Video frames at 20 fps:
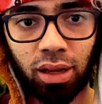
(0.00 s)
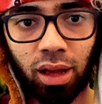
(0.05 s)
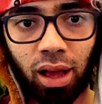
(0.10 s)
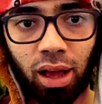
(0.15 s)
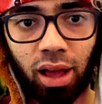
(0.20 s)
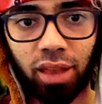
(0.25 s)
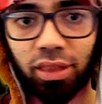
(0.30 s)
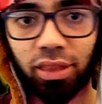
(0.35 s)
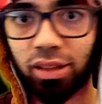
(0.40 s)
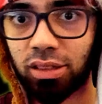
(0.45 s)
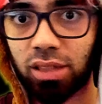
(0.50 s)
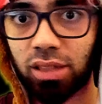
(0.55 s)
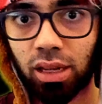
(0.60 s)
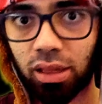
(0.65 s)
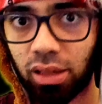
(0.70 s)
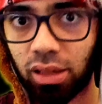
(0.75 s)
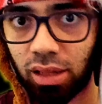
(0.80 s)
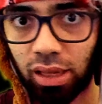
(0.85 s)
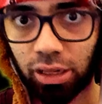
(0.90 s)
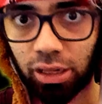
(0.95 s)
and it's
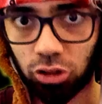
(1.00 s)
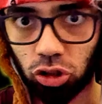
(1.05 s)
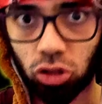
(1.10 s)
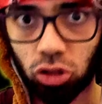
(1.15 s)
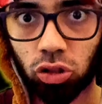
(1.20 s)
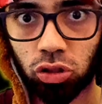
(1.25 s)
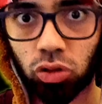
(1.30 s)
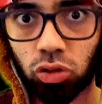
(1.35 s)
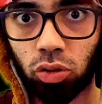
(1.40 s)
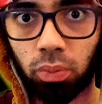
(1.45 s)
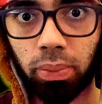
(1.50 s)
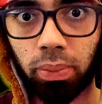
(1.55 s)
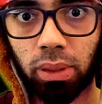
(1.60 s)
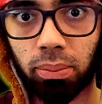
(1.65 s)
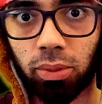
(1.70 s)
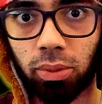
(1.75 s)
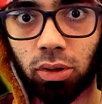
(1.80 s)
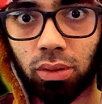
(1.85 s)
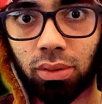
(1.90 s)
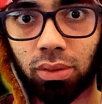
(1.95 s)
kinda like just two
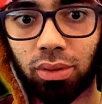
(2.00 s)
people.